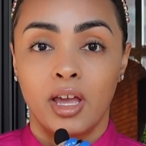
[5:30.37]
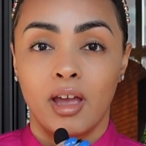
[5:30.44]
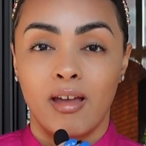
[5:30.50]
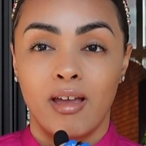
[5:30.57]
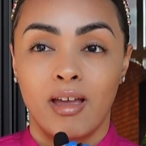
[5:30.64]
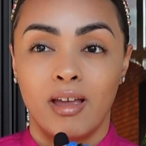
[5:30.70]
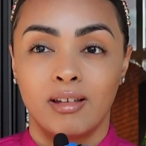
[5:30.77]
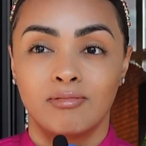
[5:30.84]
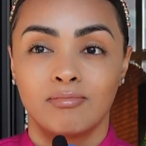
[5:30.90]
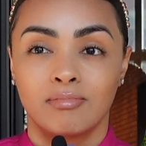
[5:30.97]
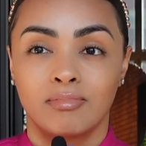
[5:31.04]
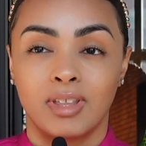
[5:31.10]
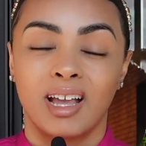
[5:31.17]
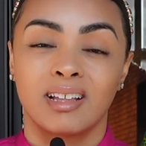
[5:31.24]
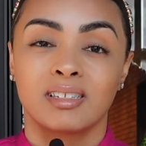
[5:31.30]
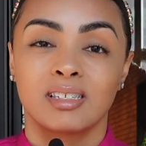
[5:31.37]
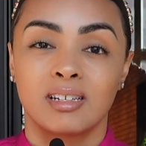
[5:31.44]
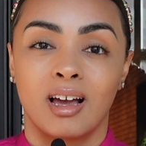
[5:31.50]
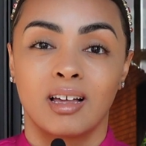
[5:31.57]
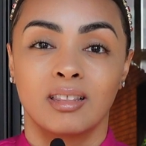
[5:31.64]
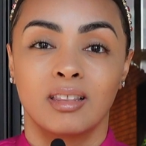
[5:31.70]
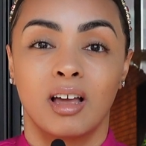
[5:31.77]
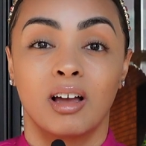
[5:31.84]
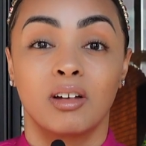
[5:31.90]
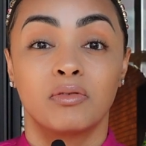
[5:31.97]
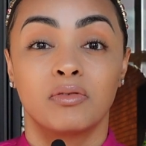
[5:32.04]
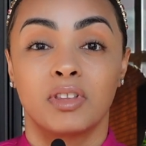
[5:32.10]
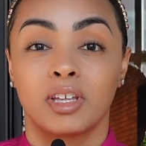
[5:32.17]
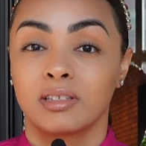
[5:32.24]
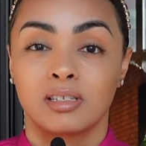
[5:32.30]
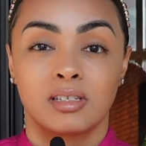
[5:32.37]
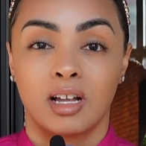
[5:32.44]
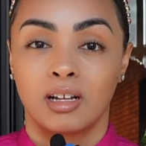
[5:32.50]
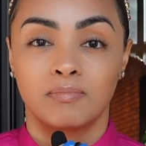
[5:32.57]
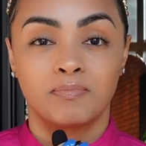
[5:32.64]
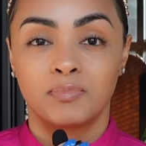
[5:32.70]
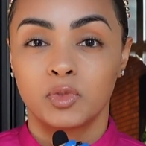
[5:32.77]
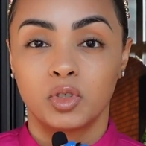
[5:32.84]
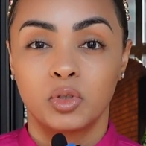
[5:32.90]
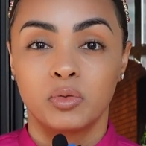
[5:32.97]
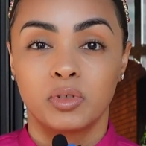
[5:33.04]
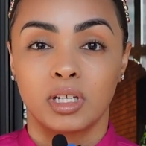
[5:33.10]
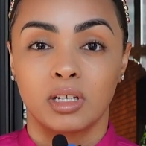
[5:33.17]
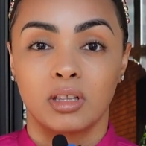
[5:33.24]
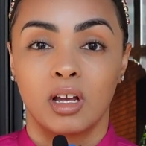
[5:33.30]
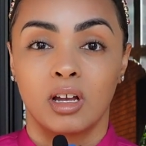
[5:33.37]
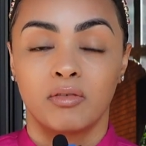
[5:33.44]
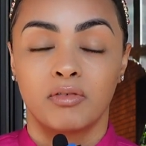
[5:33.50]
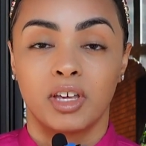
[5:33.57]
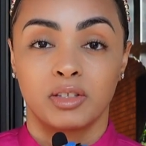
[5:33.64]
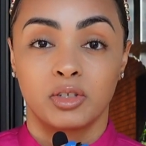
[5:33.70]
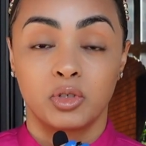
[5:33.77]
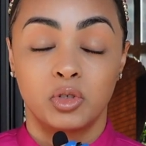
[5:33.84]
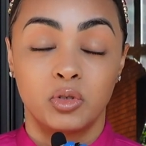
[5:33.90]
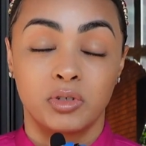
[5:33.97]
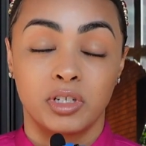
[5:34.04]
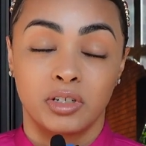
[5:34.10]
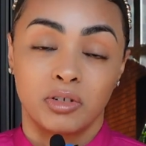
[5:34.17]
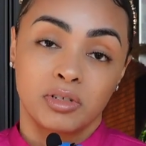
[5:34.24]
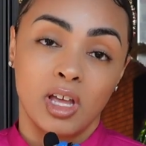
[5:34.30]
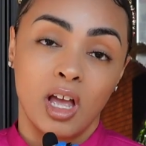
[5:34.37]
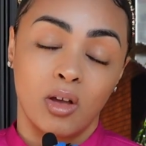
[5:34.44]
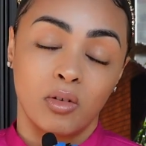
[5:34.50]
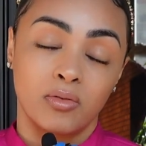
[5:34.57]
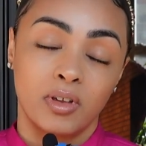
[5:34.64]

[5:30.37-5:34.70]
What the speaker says: And that's not love. That's not choosing love. That's choosing yourself.